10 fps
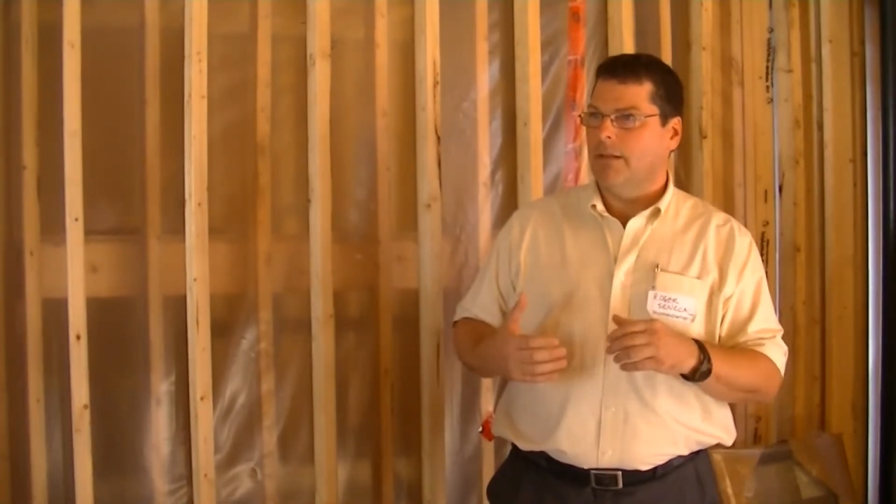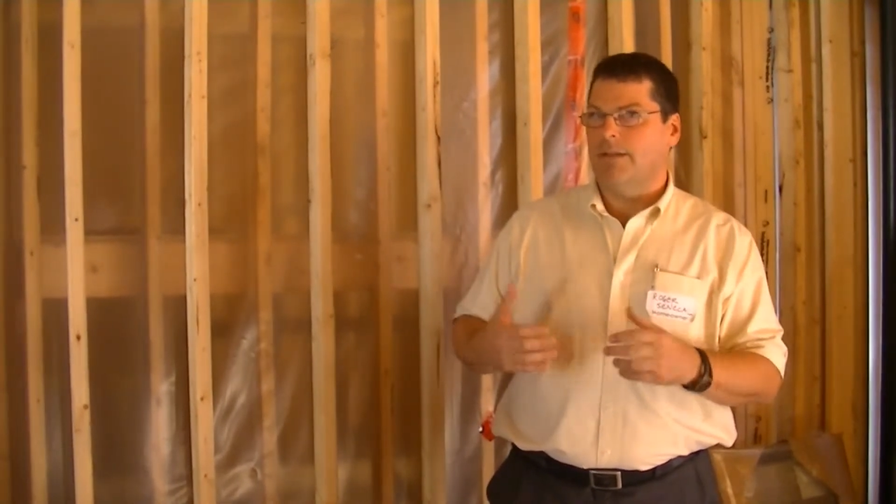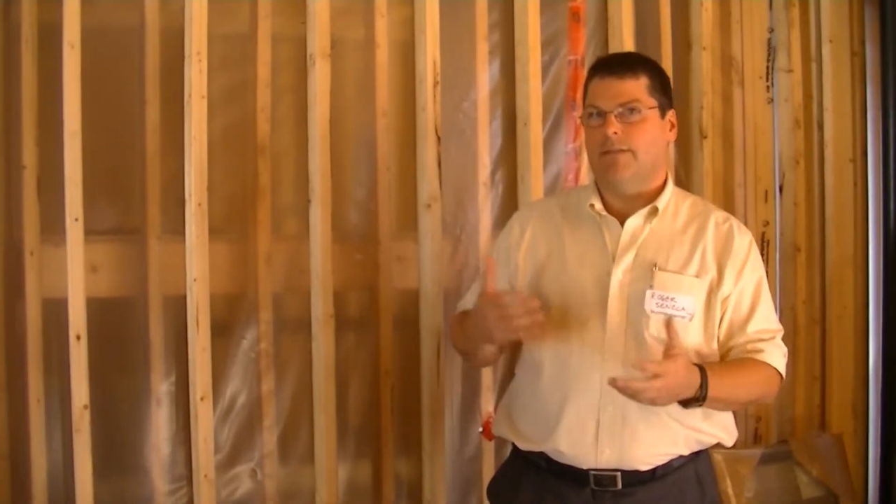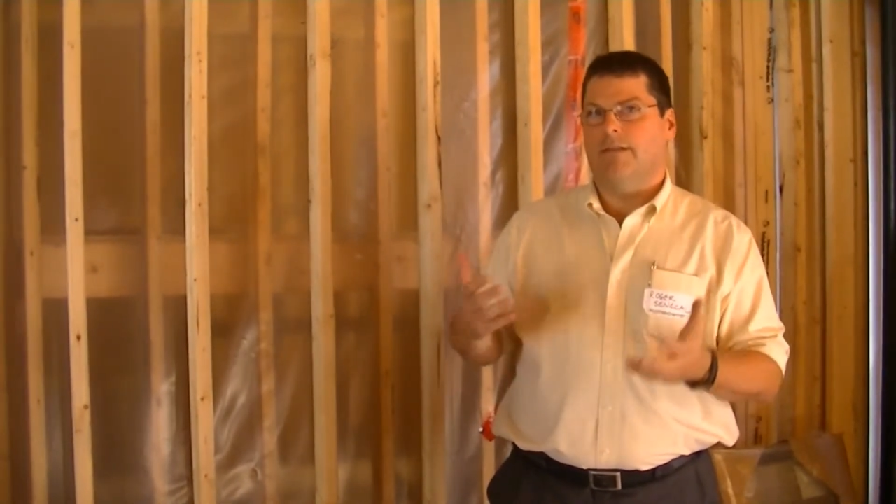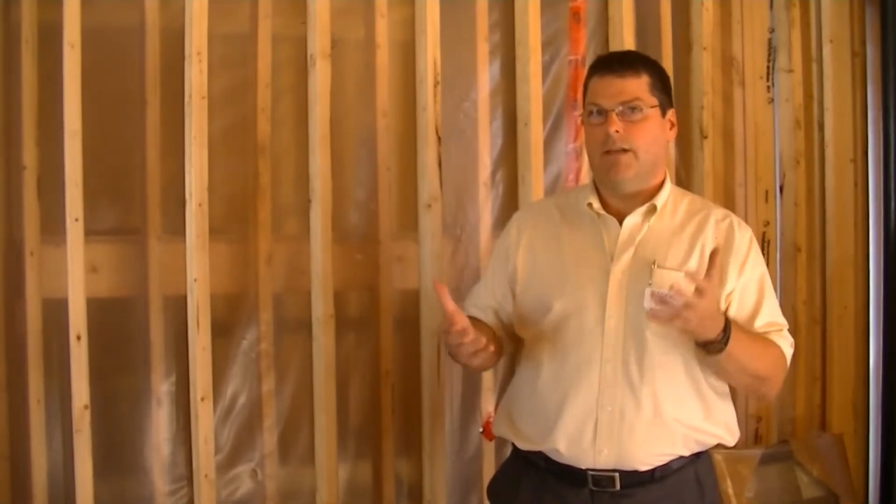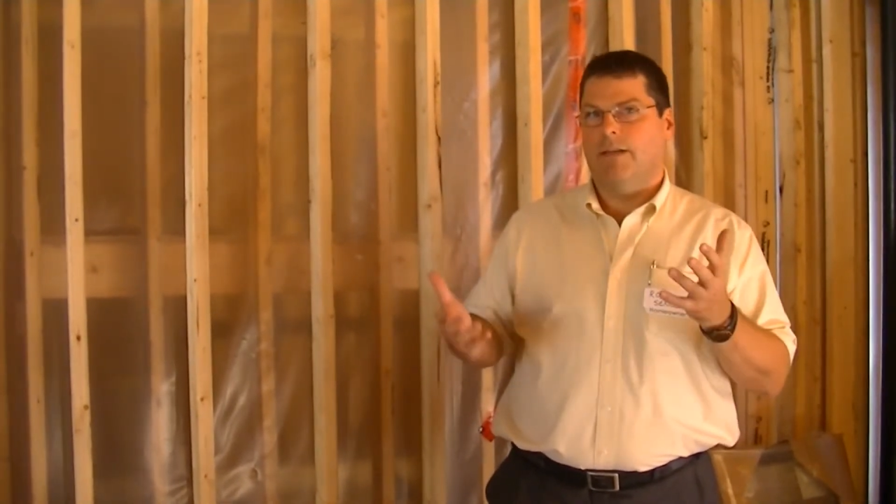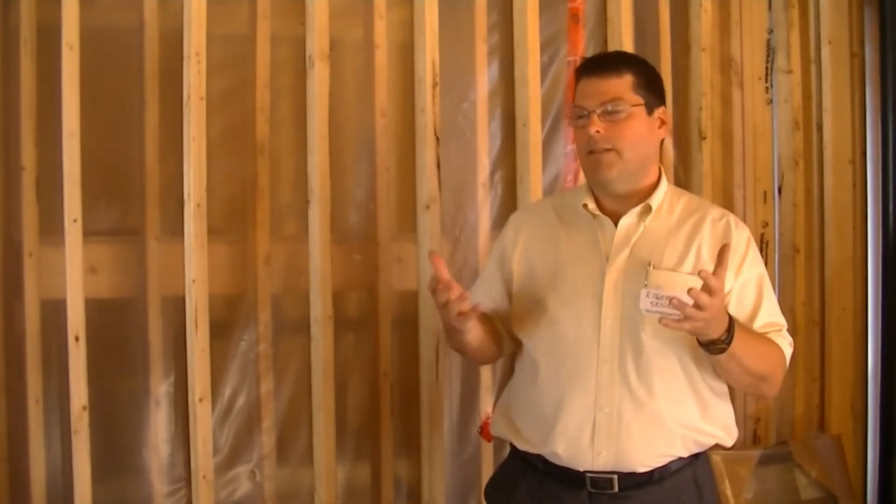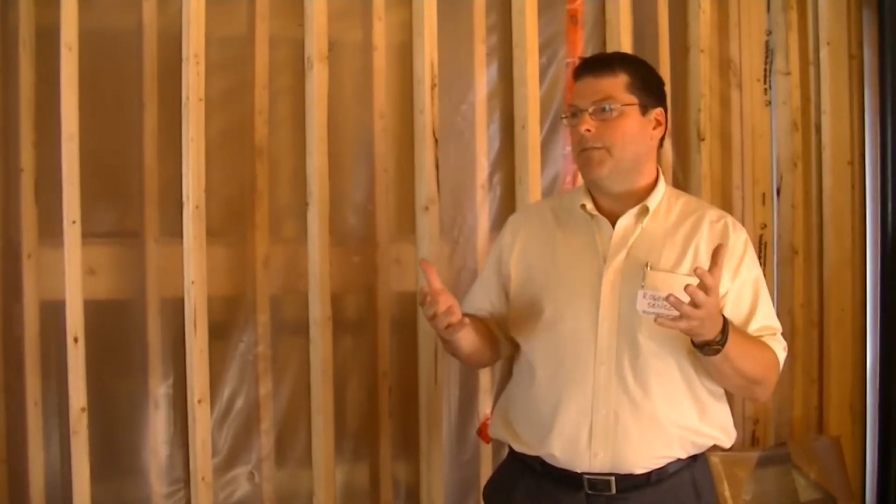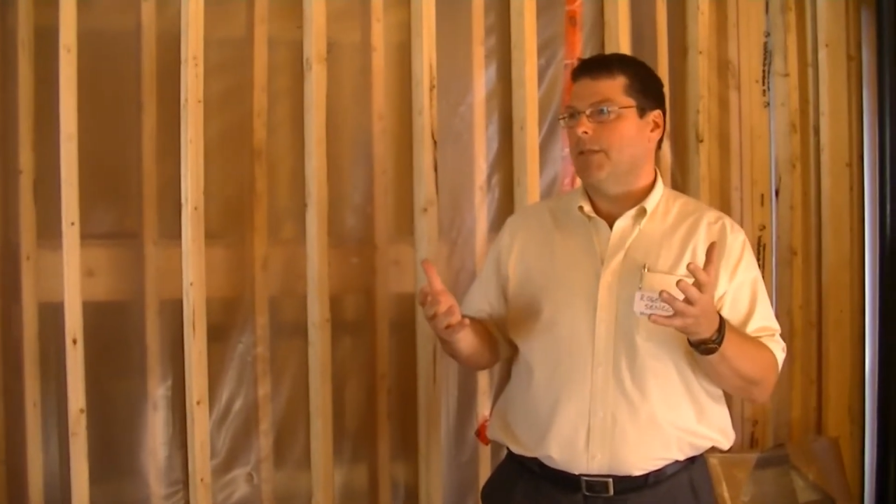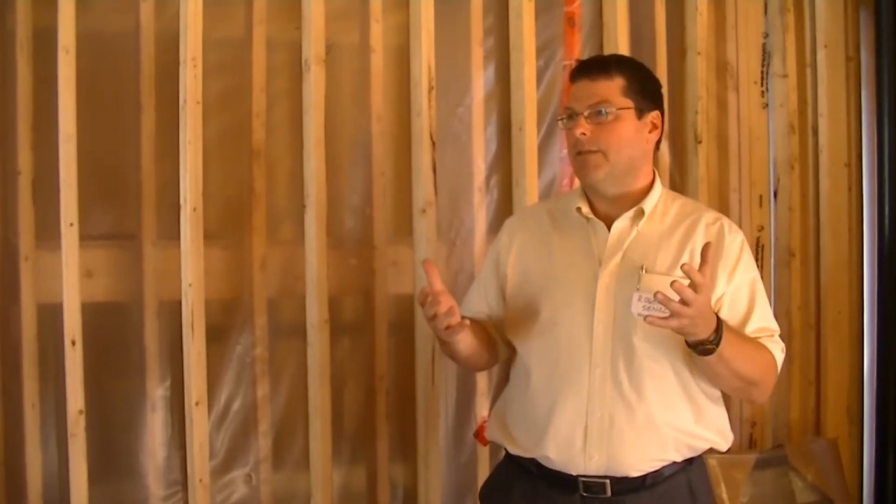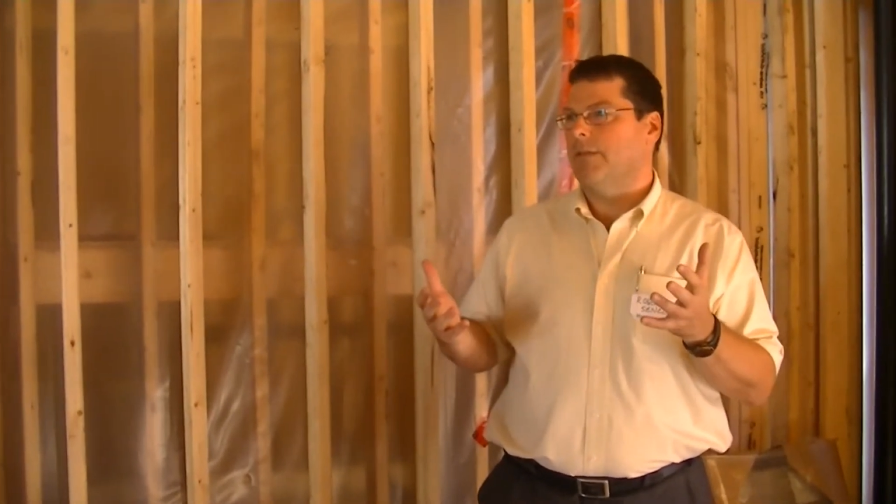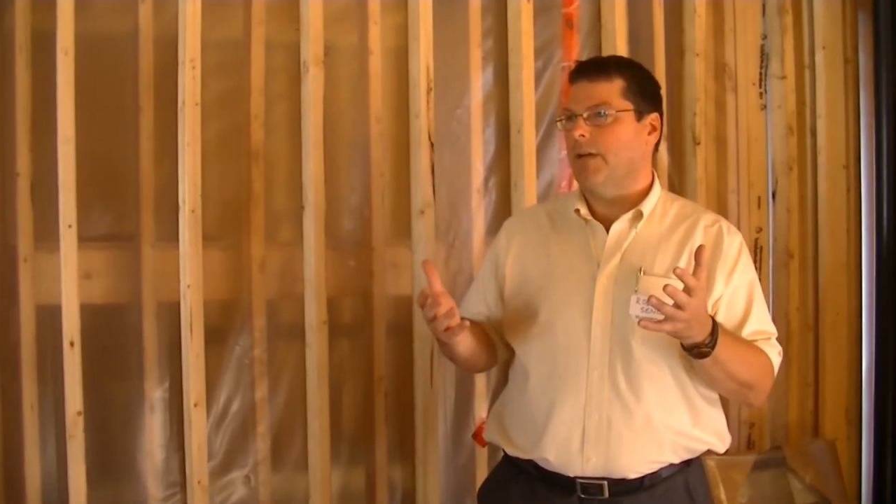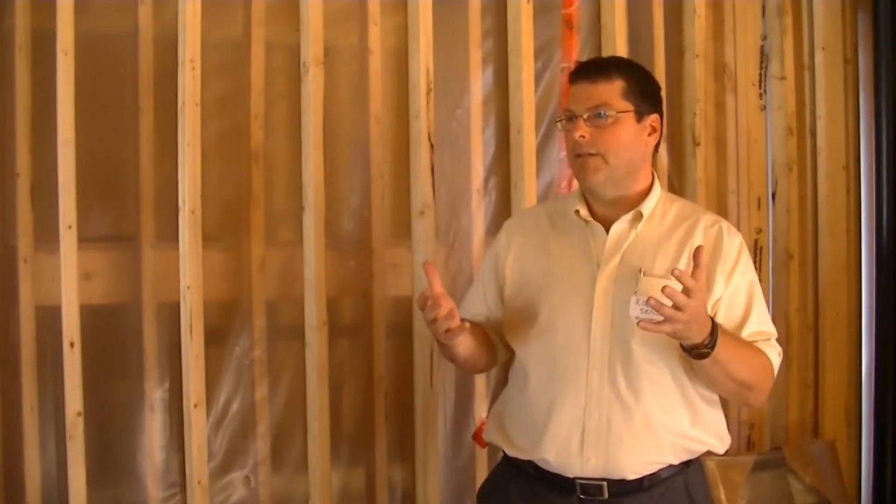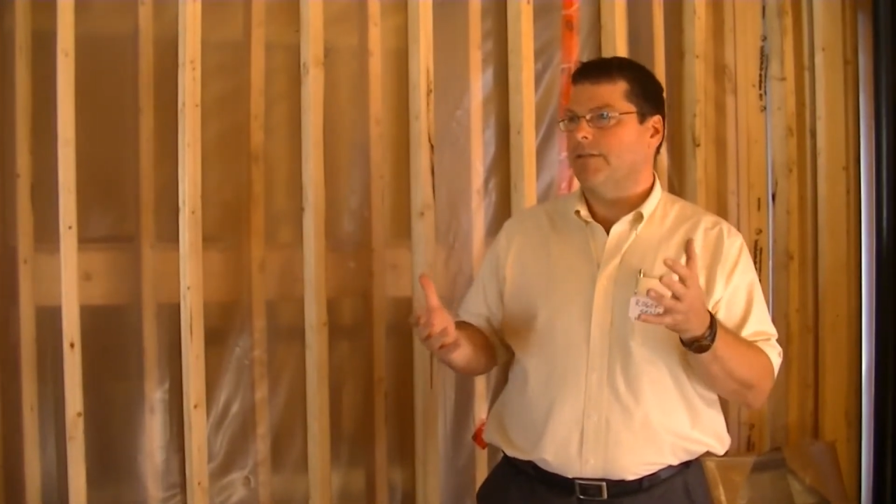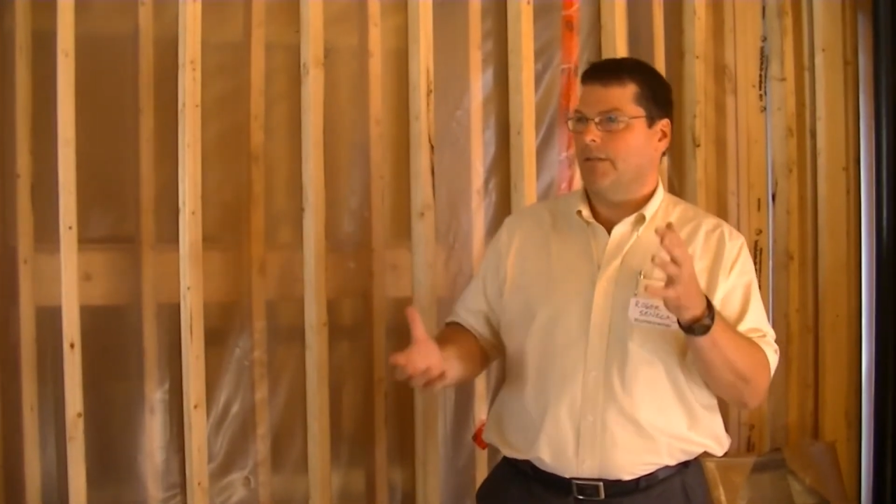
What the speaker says: it's an expensive house,